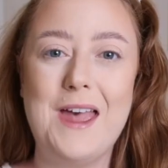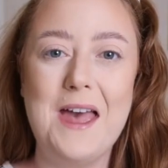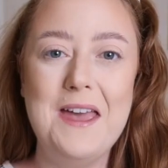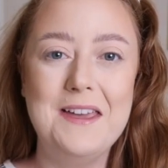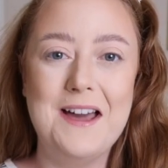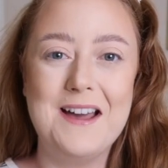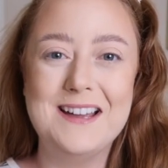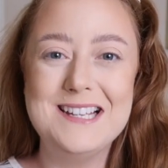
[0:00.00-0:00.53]

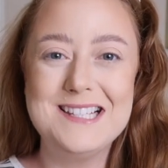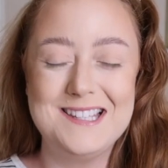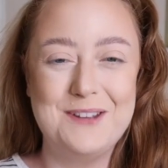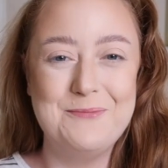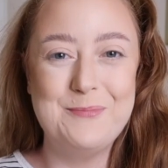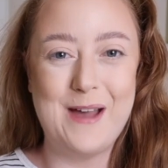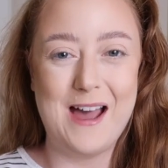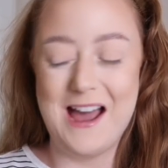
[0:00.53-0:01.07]
Hi guys,
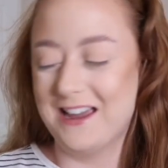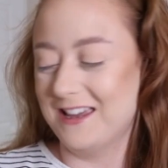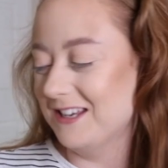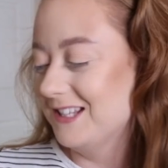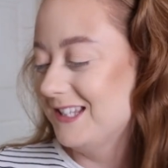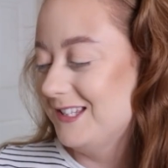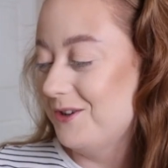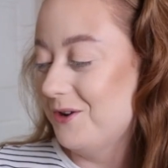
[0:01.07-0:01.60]
I'm back.
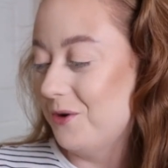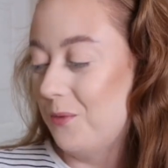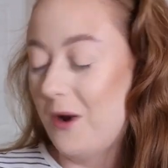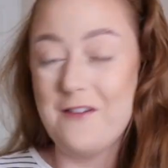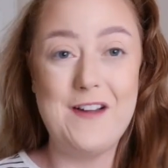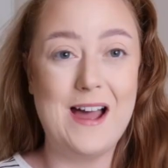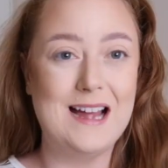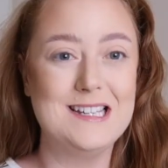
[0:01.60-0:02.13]
So
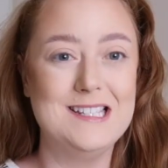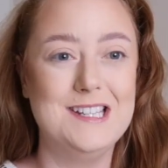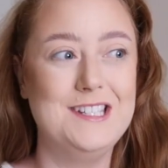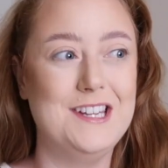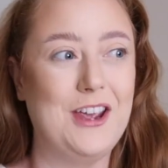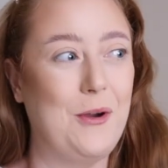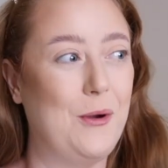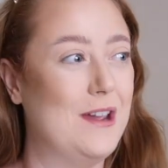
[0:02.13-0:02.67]
what I've had to
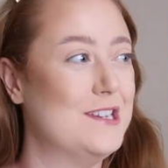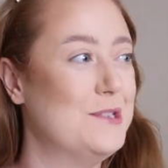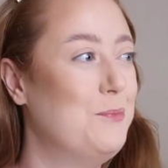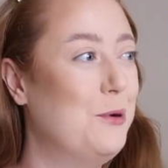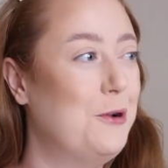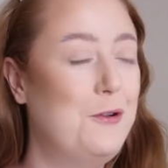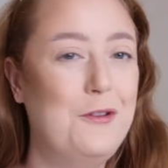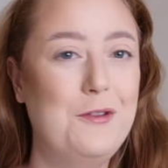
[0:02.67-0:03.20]
do
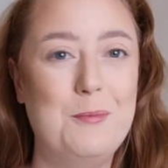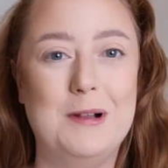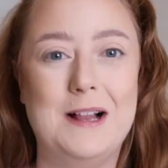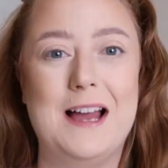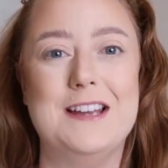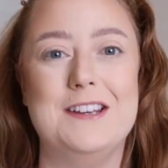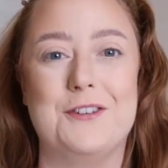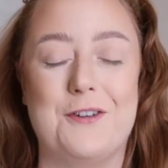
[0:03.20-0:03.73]
is pull the
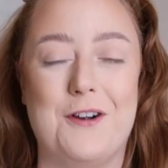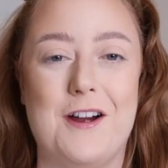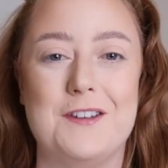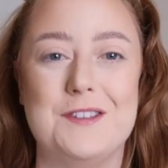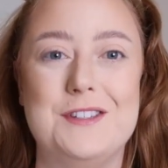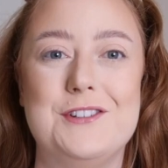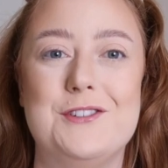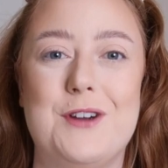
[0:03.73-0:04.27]
blind
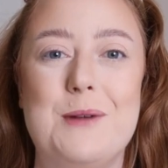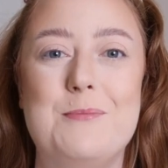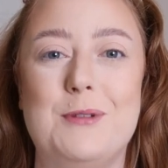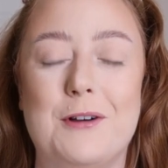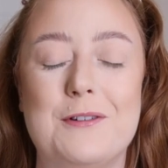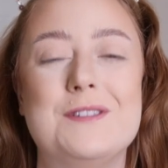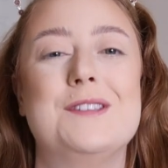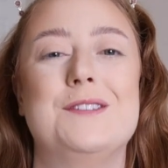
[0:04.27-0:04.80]
across to try and
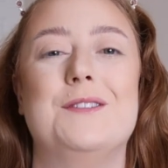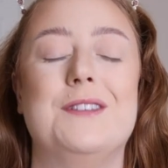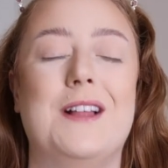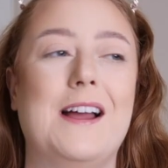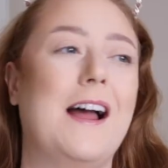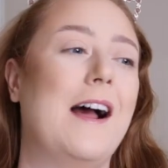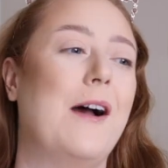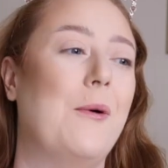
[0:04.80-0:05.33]
block the
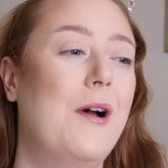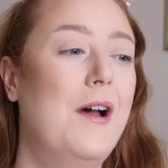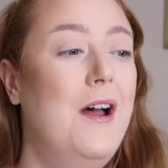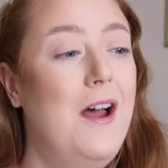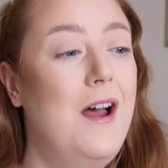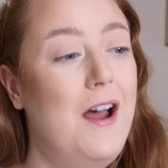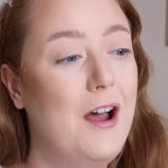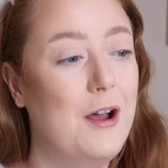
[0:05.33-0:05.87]
sunlight out
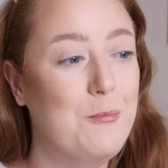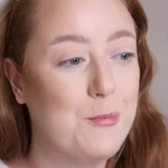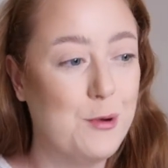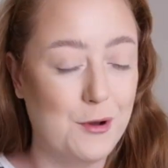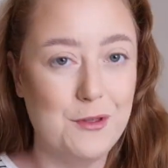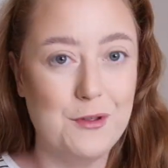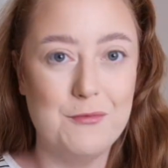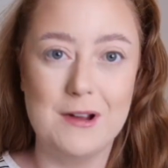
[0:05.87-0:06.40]
and
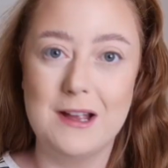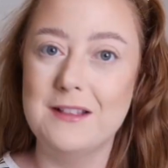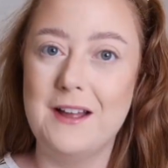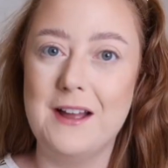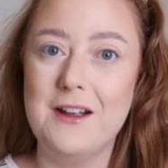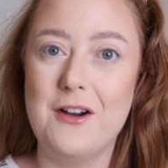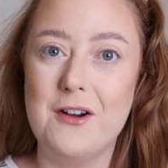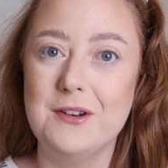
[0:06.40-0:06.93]
put the ring
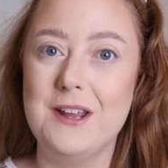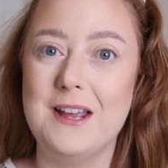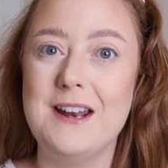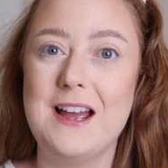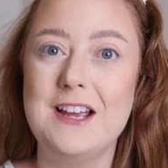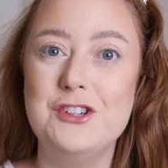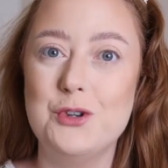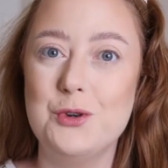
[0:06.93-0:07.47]
light on, and
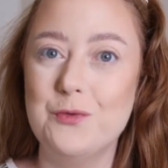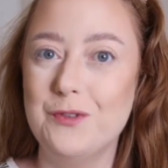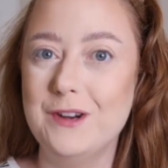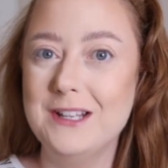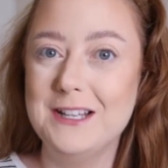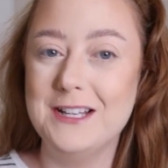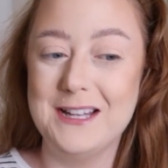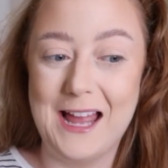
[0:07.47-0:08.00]
I don't
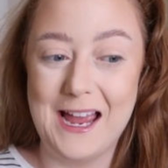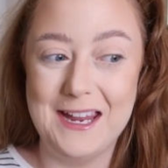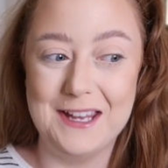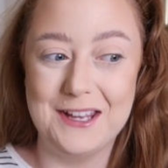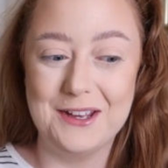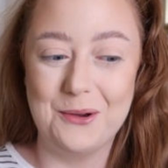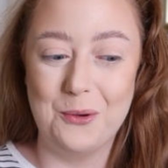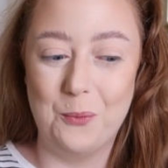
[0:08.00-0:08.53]
really
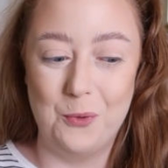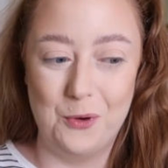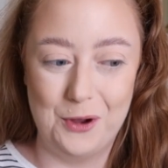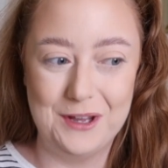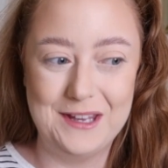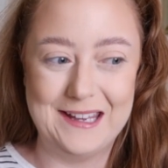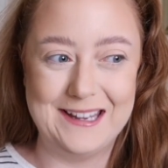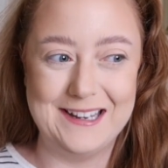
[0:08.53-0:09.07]
like
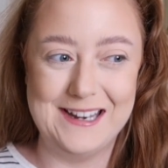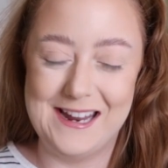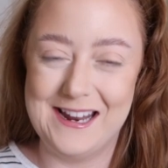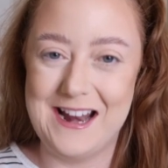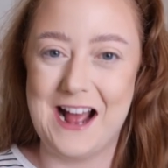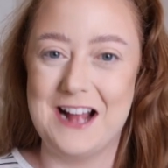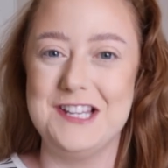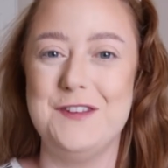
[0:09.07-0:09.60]
working
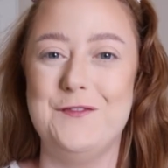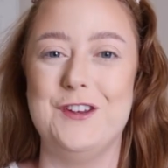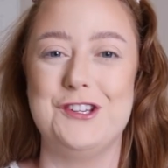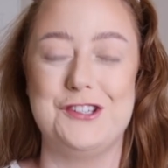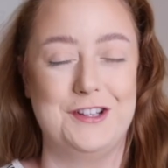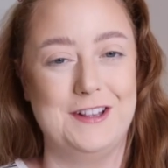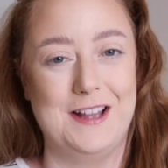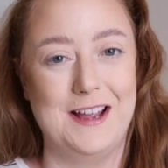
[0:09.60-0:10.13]
in
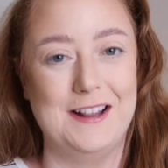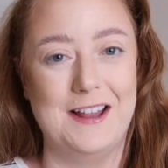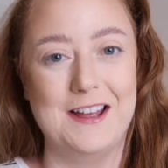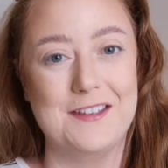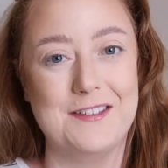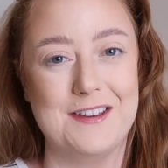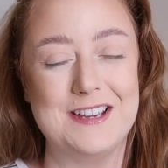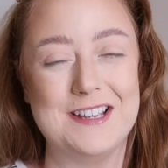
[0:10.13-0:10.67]
artificial light
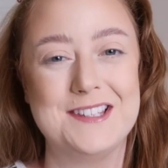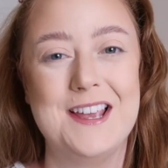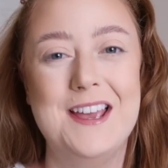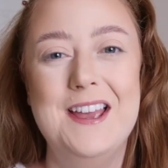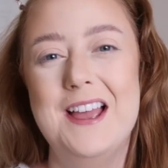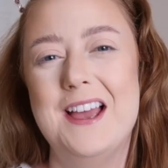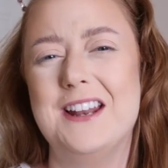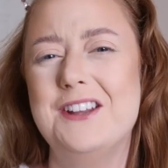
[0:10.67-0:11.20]
like this,
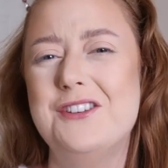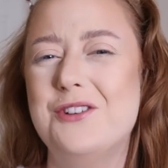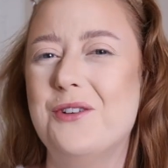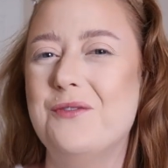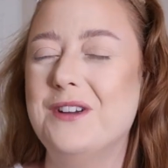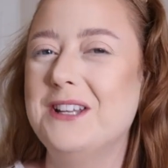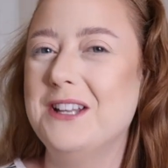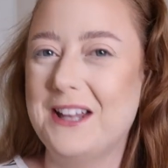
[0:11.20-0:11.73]
and I
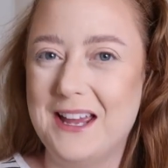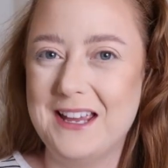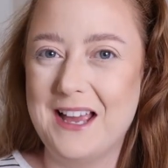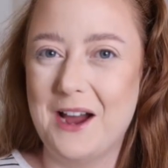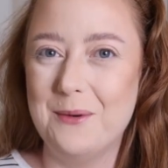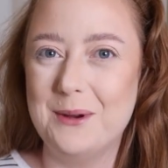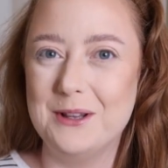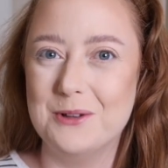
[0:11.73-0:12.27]
don't really like
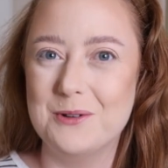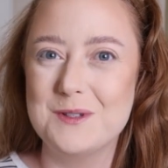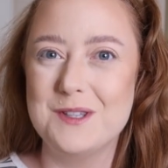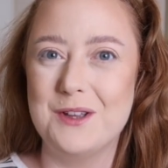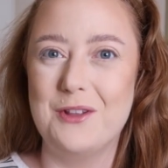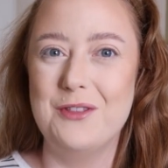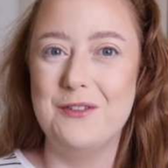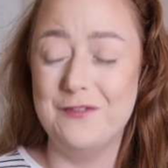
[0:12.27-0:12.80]
how it looks
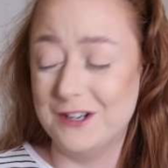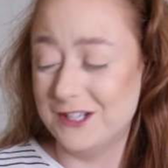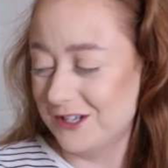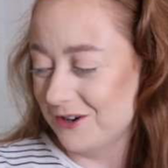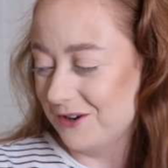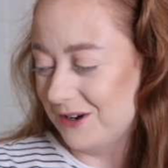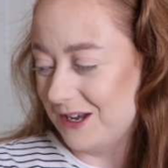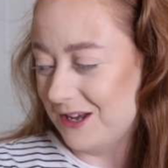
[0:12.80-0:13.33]
on the
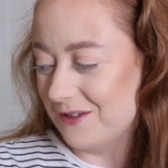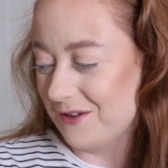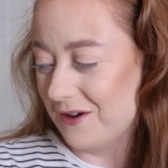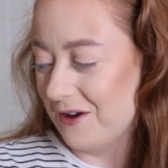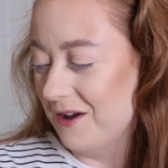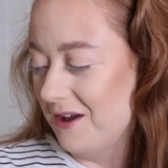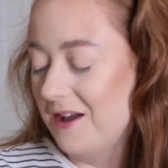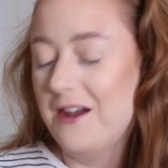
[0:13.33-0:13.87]
video
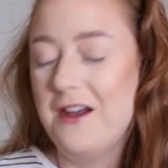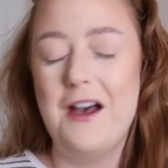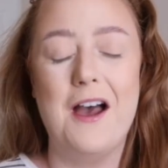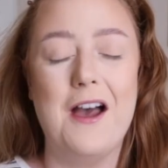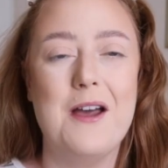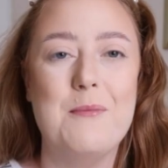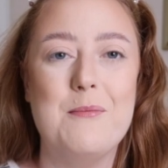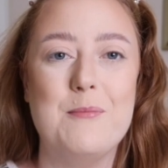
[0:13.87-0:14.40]
either.
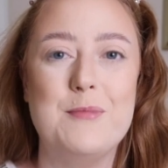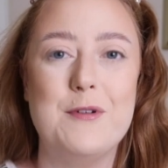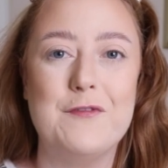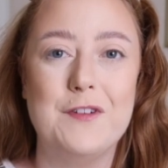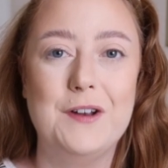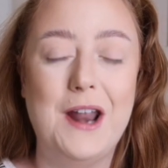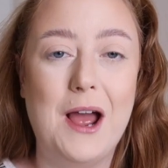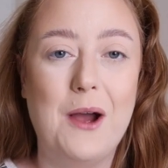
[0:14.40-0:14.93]
But
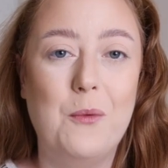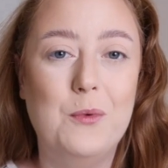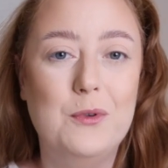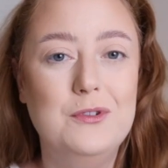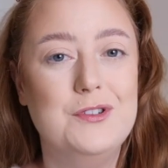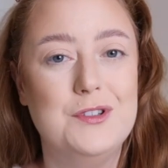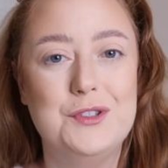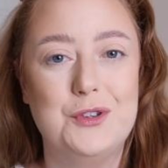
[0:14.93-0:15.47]
for now
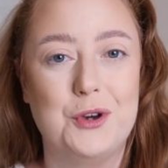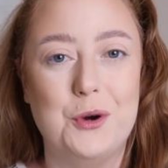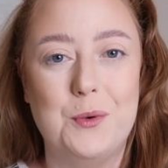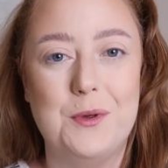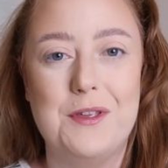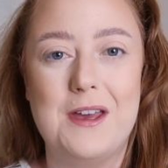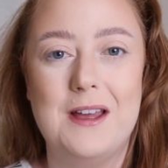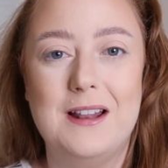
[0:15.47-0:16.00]
we'll just go
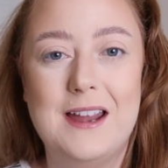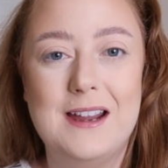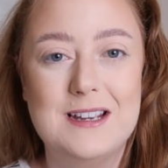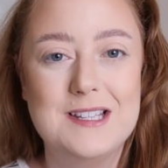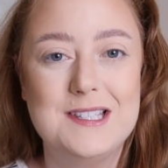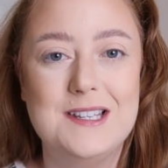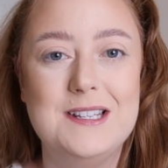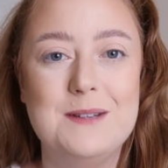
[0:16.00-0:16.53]
with it. Like
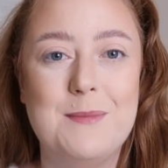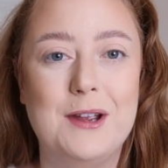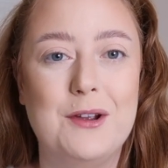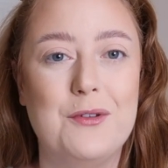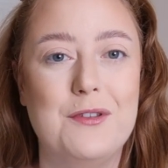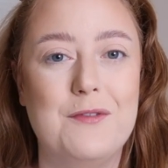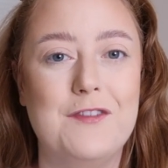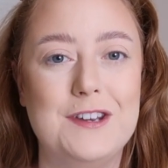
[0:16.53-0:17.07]
I said in my
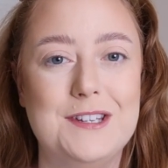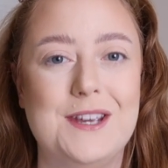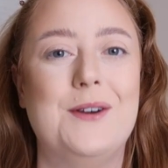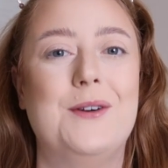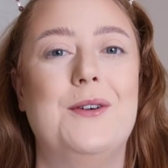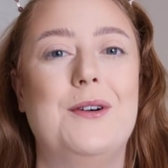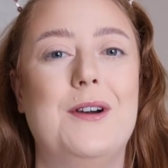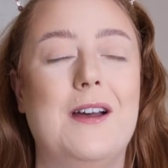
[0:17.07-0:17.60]
other
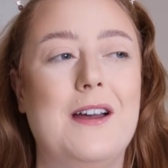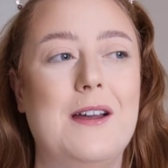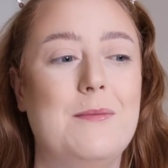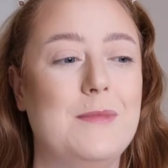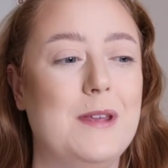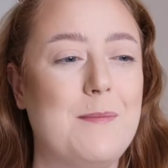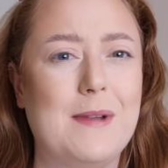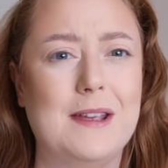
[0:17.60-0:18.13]
video,
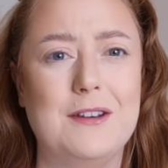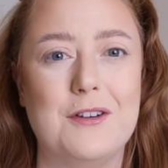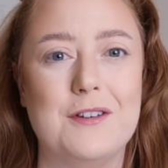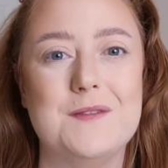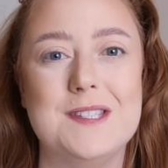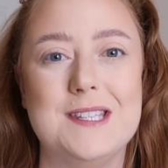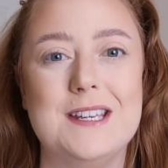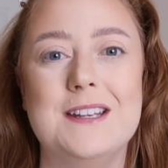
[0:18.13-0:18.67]
you might not
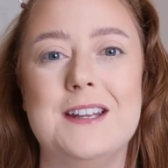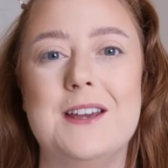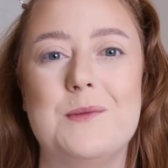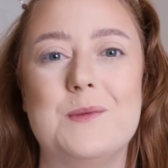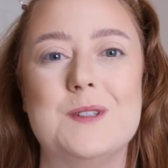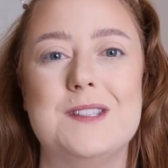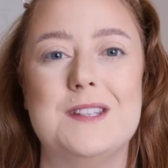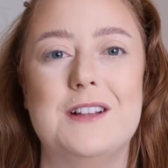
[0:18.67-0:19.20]
have seen it,
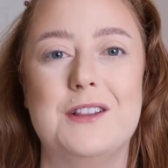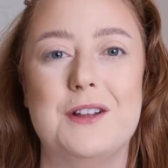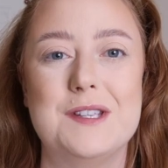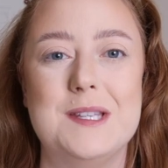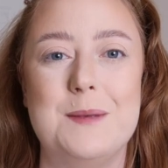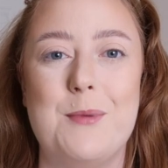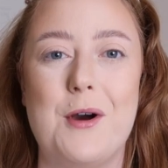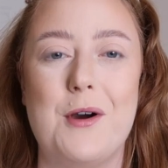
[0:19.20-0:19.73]
it was the
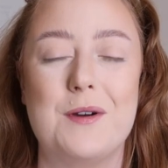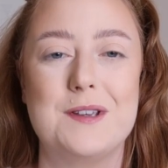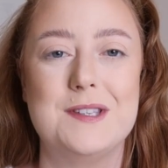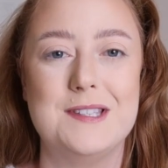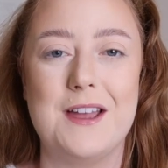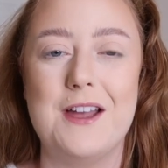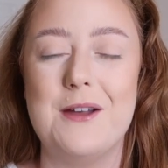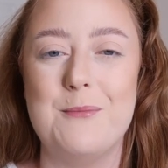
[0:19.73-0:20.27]
glossy
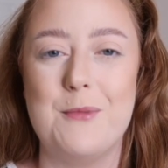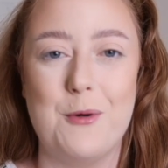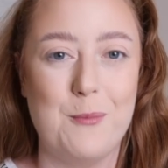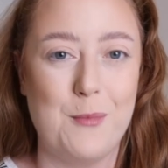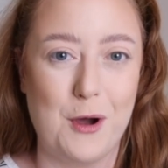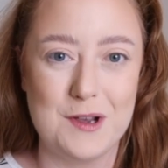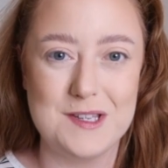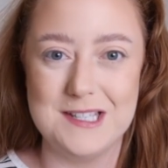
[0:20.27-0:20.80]
box
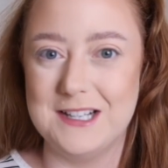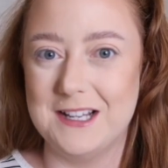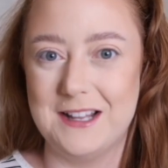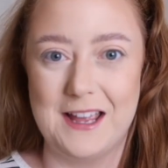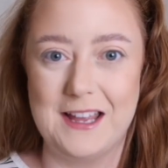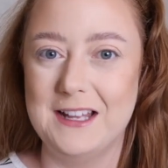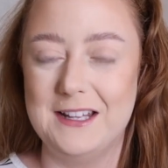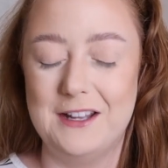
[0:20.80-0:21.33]
unboxing and
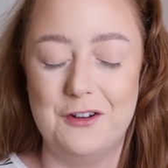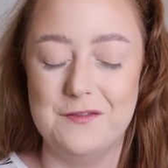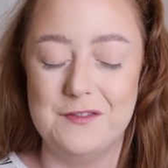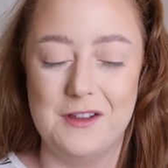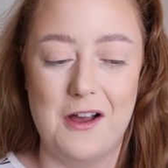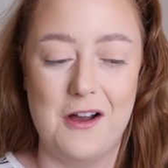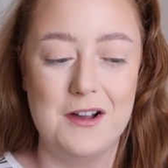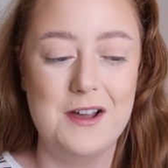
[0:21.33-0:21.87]
like a little
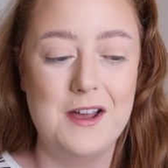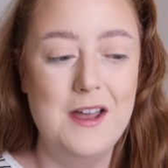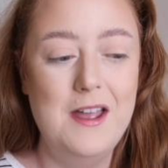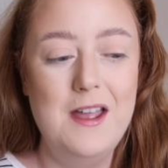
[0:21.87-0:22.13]
vlog.